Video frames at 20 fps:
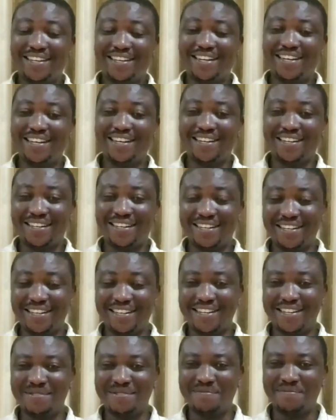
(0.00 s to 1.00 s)
And
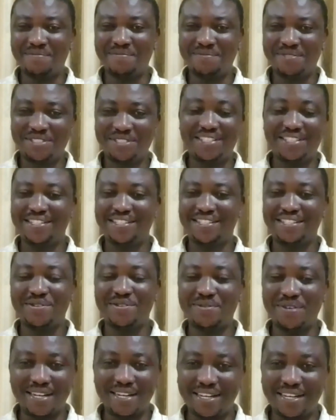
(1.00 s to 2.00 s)
um, she's
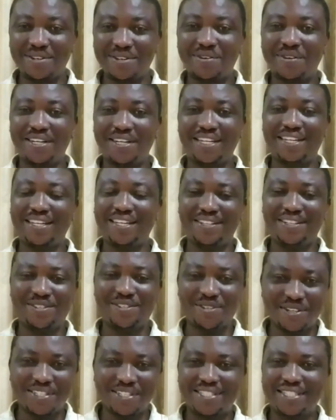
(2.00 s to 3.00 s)
the one and only
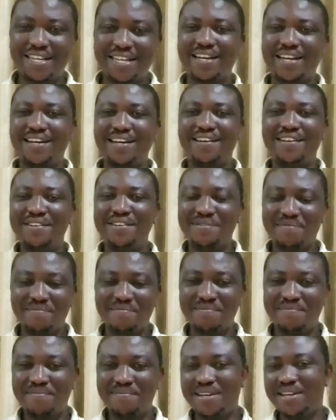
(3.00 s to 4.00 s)
Dr.
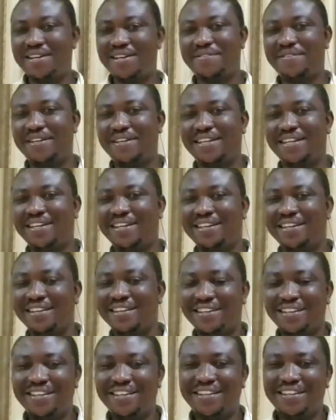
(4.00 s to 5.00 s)
Mary
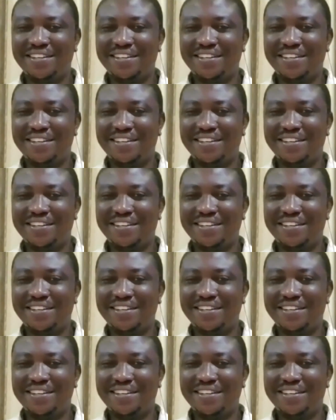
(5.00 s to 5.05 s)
